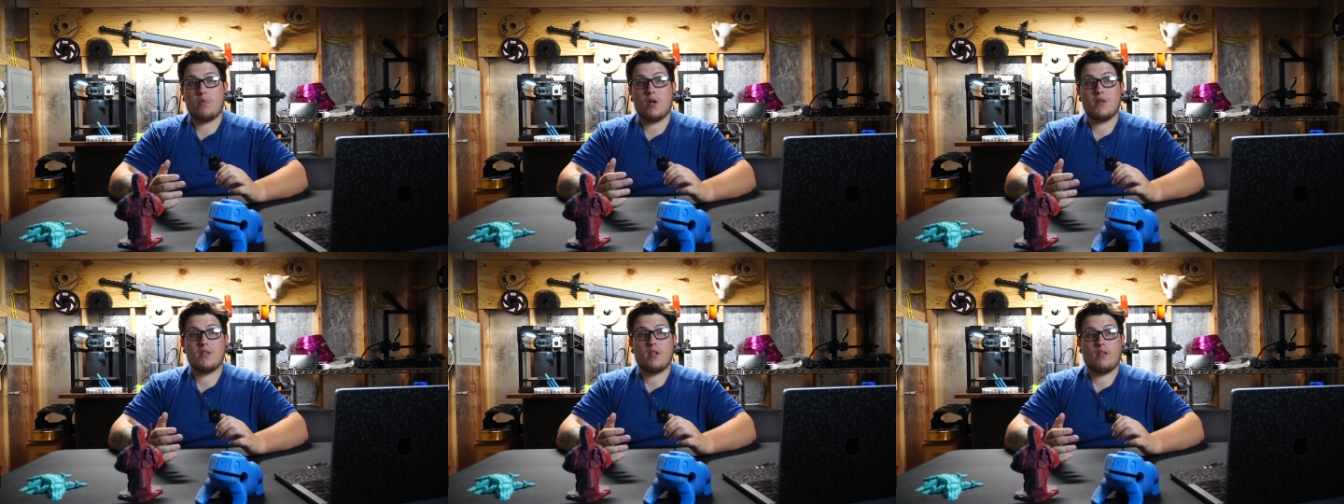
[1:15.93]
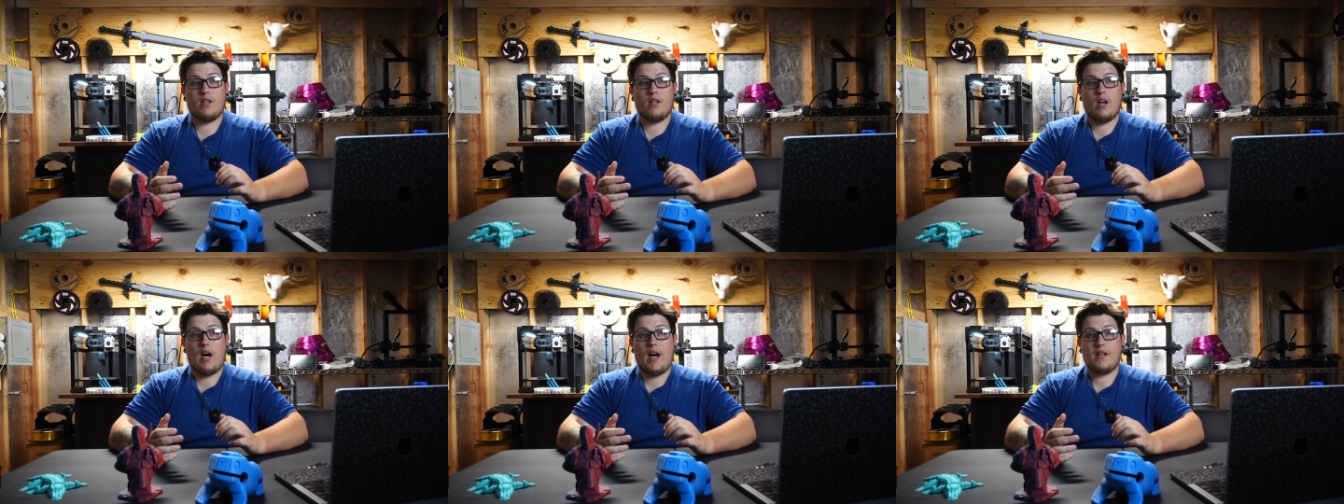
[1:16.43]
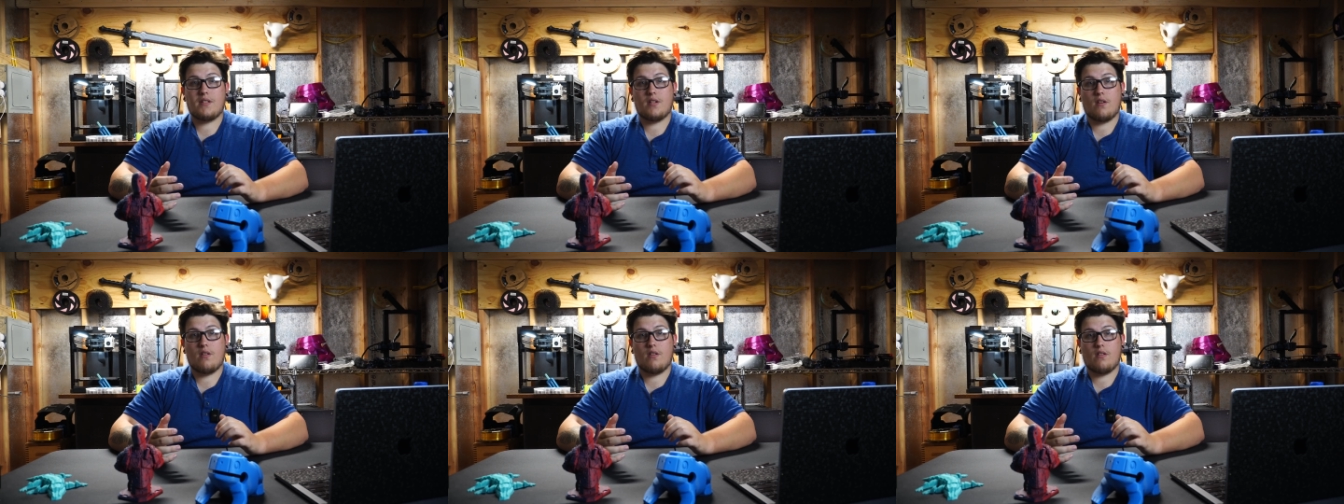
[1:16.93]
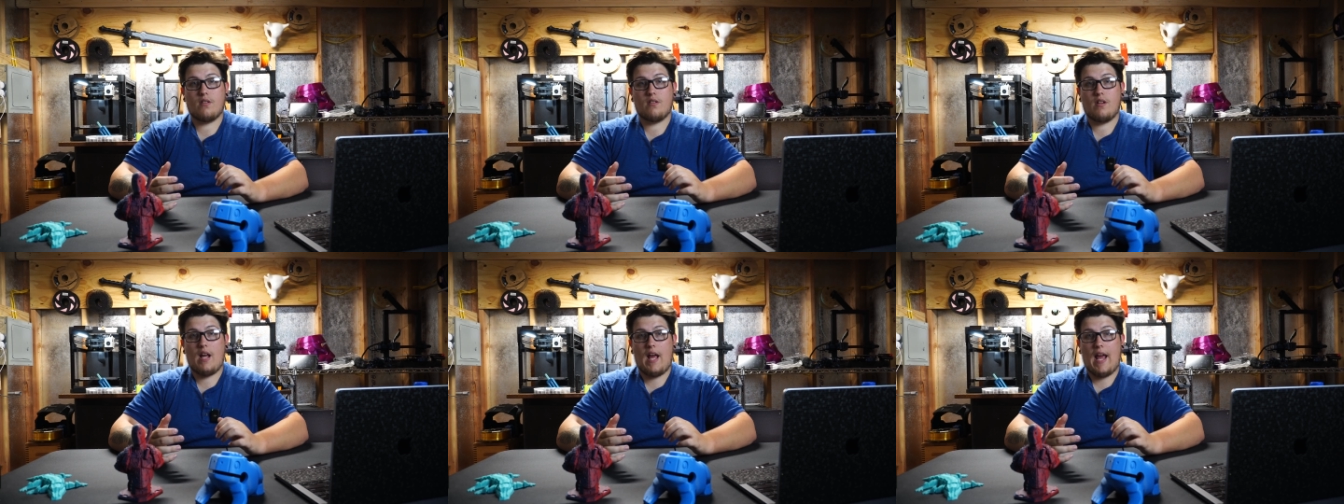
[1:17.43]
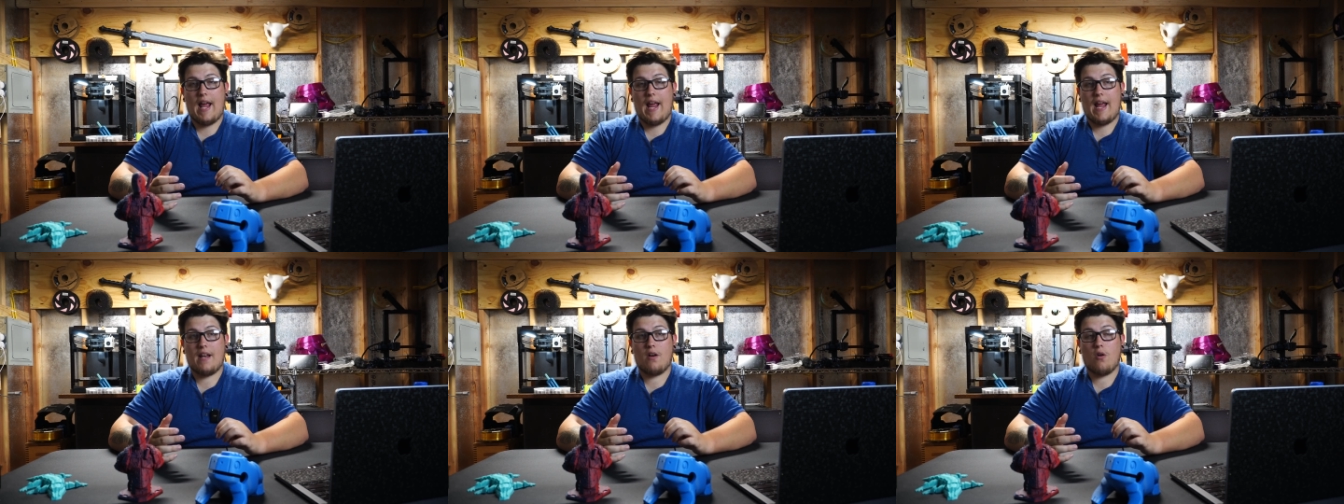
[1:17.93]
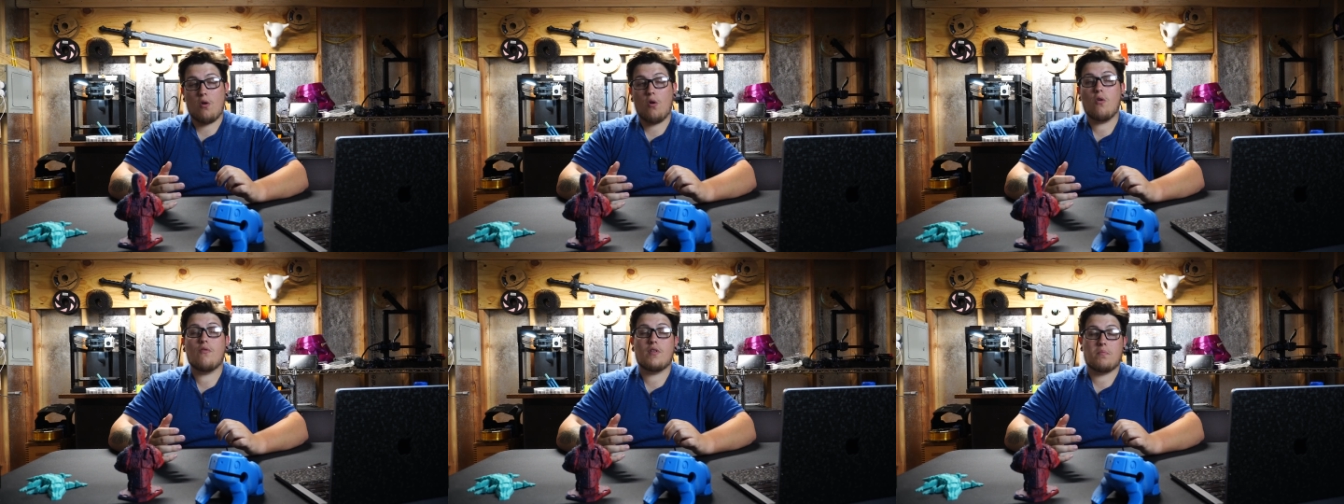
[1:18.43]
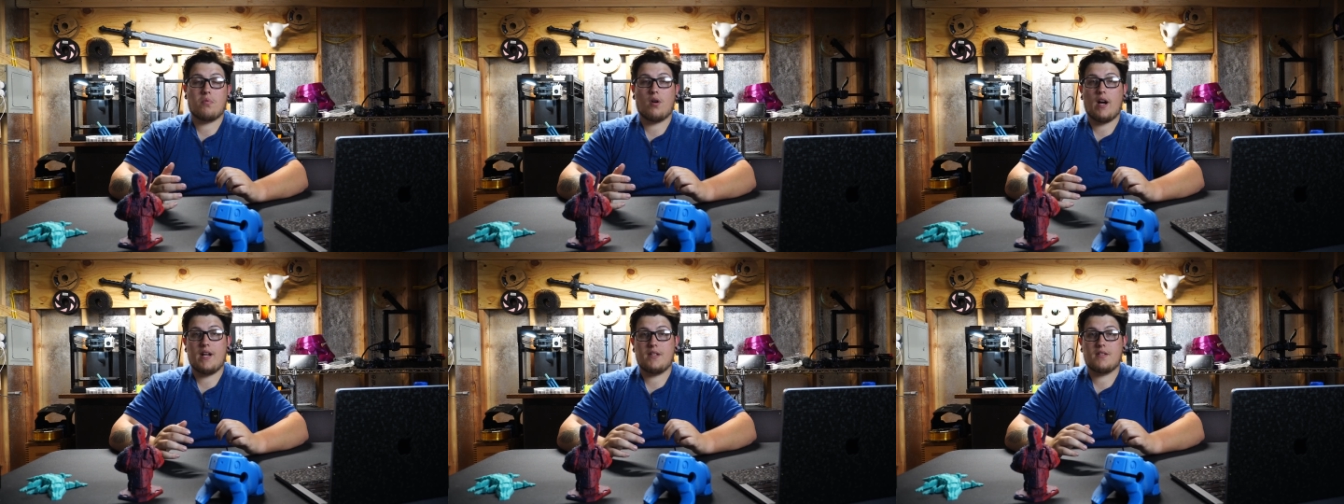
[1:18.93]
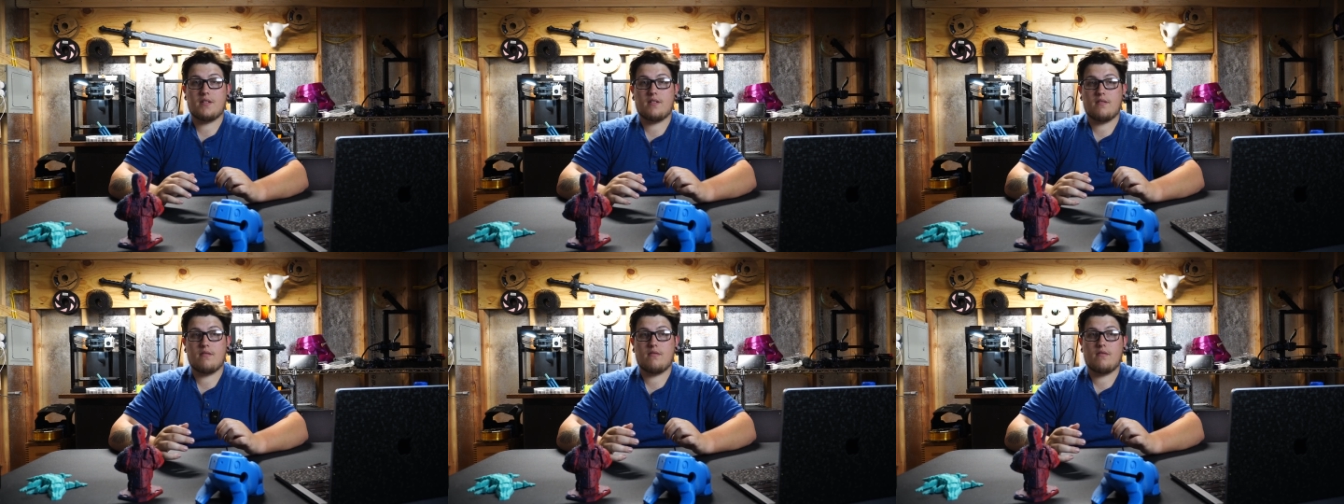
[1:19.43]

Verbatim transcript: Personally, I started on an overpriced